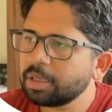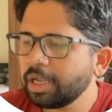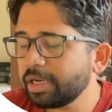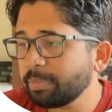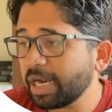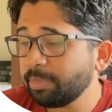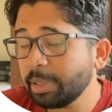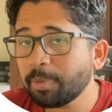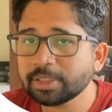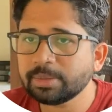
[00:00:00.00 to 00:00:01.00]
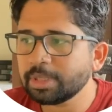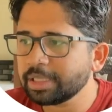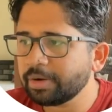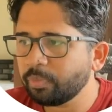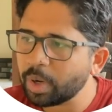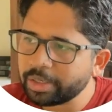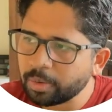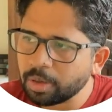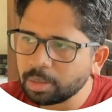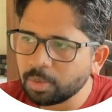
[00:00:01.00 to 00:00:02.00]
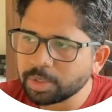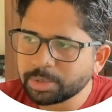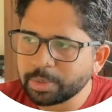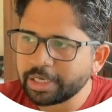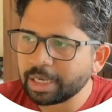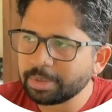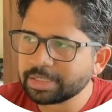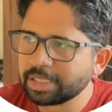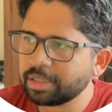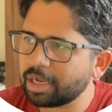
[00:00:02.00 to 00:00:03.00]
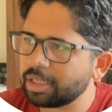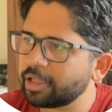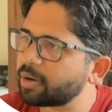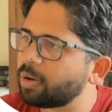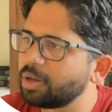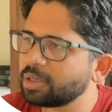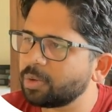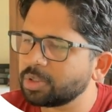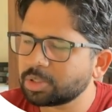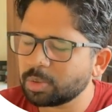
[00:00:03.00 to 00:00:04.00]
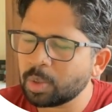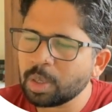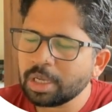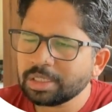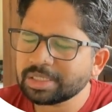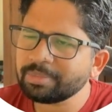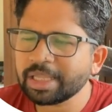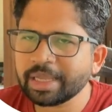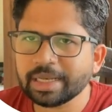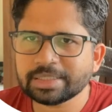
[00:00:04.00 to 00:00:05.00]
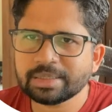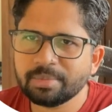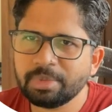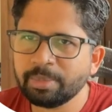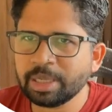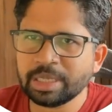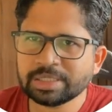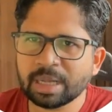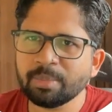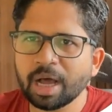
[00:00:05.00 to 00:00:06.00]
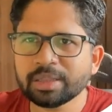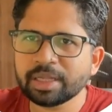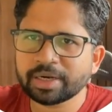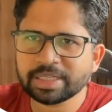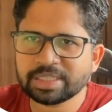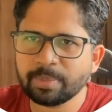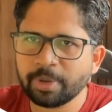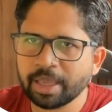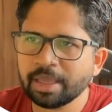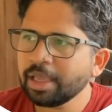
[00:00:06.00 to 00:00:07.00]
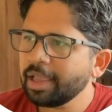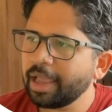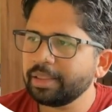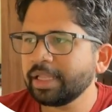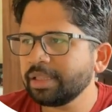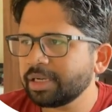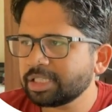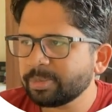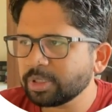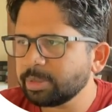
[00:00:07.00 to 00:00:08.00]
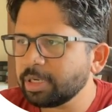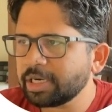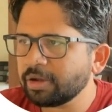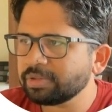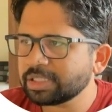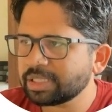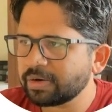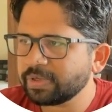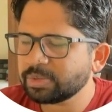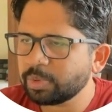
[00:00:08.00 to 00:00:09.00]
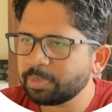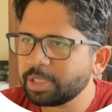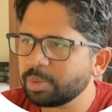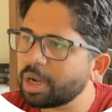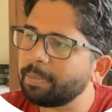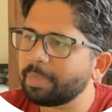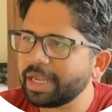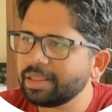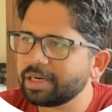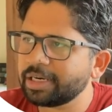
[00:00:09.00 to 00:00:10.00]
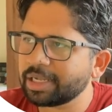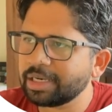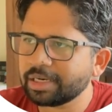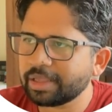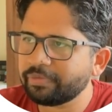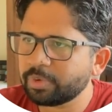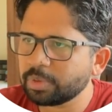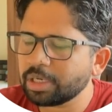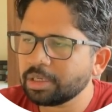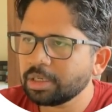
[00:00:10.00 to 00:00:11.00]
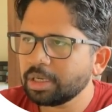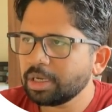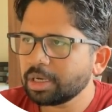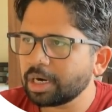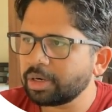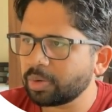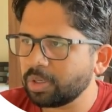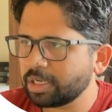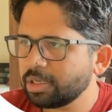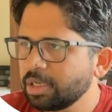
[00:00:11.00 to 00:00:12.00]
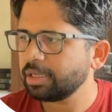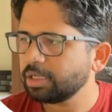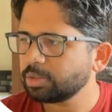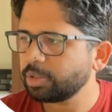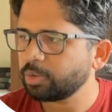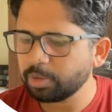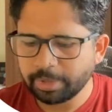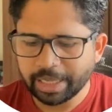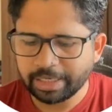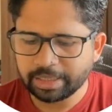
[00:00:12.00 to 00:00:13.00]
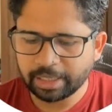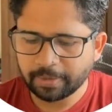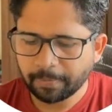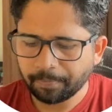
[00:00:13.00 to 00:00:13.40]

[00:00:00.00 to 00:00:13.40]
it might be possible that one call goes to database and the other call goes to something else, maybe some other REST API. And then the responsibility of the service would be to combine the data and give to the controller. So it could be anything.